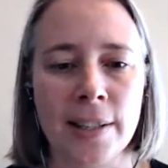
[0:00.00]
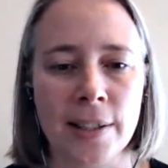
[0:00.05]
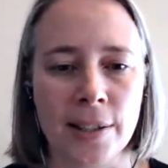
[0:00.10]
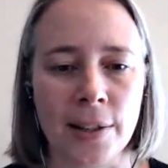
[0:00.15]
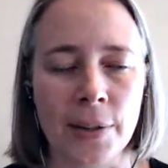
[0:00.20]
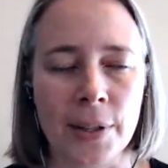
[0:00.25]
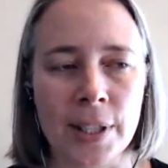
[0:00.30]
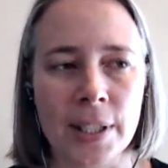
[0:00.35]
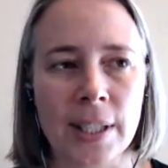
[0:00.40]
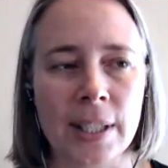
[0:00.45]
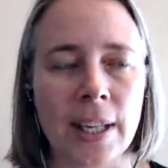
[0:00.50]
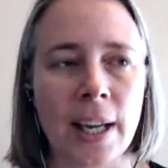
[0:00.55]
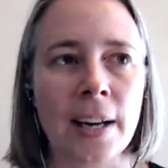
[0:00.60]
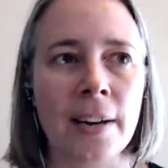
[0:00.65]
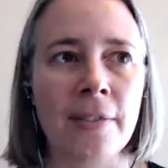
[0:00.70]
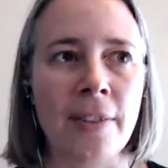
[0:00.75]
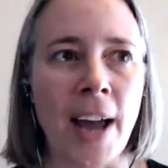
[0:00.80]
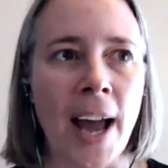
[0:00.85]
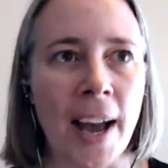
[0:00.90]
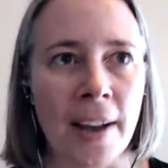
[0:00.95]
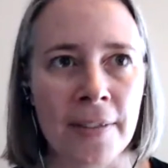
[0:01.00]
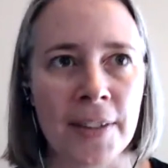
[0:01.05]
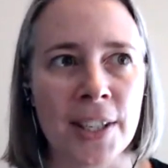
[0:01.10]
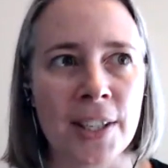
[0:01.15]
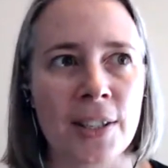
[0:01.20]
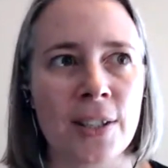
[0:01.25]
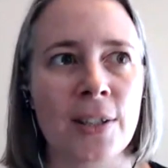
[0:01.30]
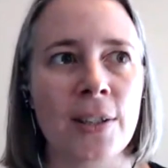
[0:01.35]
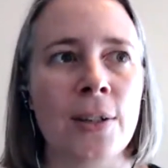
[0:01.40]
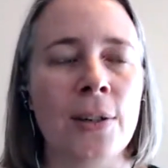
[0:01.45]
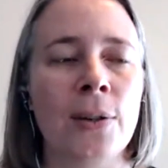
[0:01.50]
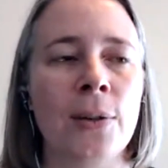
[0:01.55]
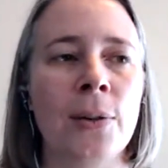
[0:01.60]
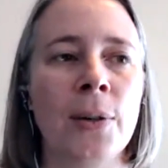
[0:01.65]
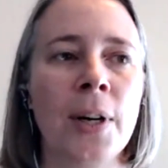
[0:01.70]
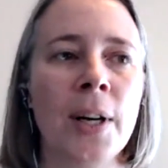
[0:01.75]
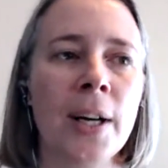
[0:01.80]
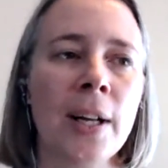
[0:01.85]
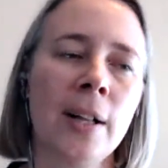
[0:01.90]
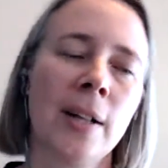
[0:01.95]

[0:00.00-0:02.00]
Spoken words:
So instead of having to,